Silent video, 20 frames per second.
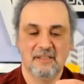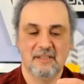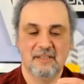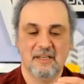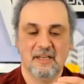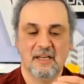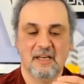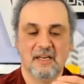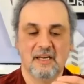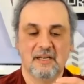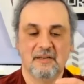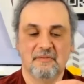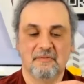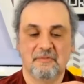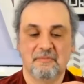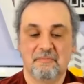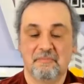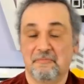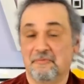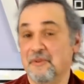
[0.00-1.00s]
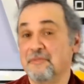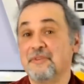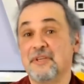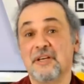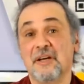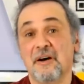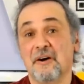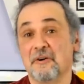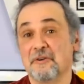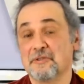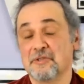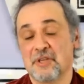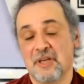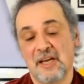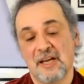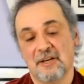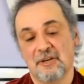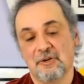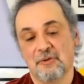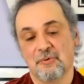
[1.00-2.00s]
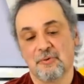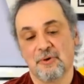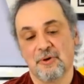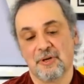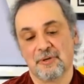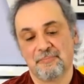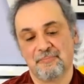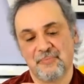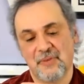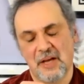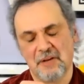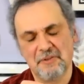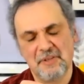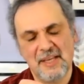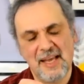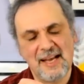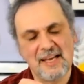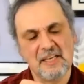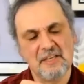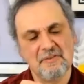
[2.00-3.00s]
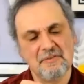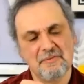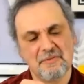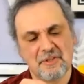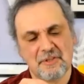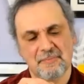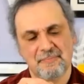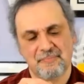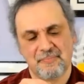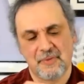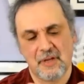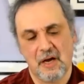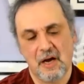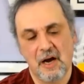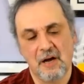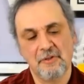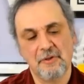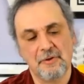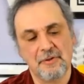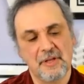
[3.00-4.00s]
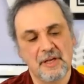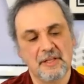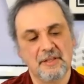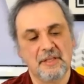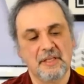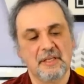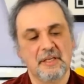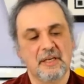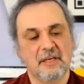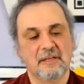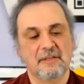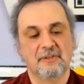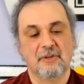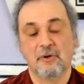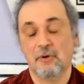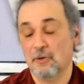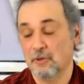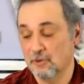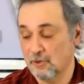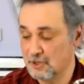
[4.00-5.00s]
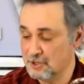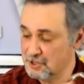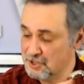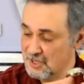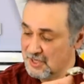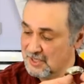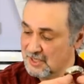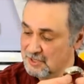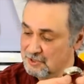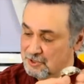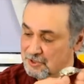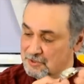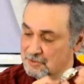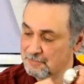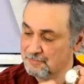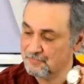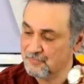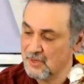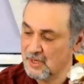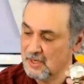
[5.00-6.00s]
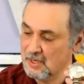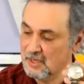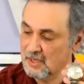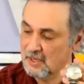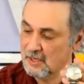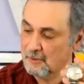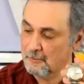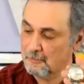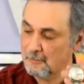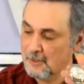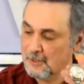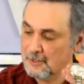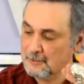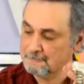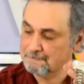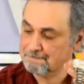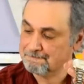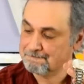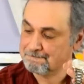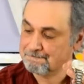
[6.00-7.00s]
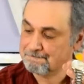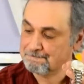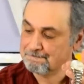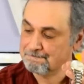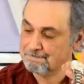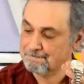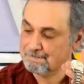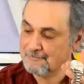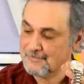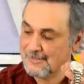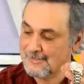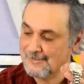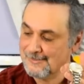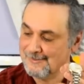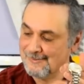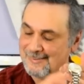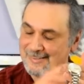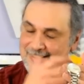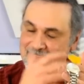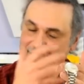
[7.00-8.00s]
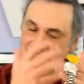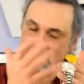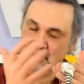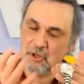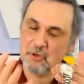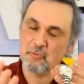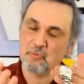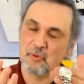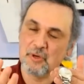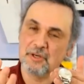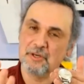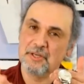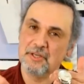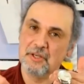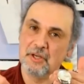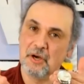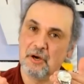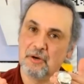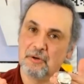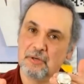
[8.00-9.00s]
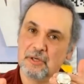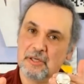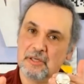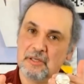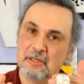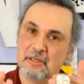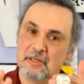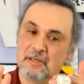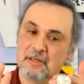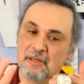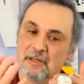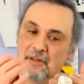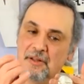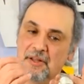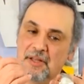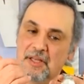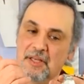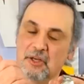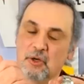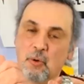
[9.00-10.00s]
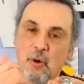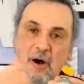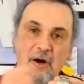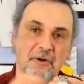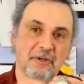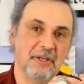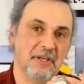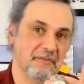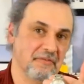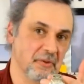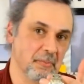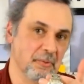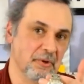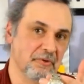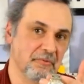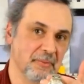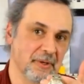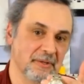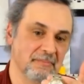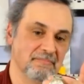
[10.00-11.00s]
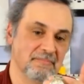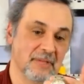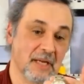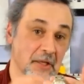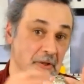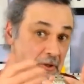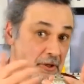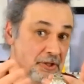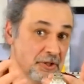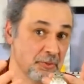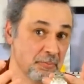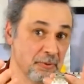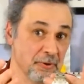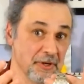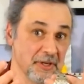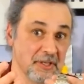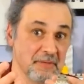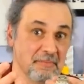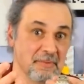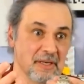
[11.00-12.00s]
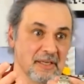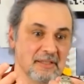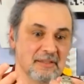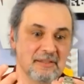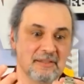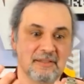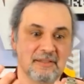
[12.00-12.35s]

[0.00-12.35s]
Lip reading: $50, can't go wrong. Now, negatives, other than the whole Longines issue, well, you don't really know the quality of the movement. It looks pretty, but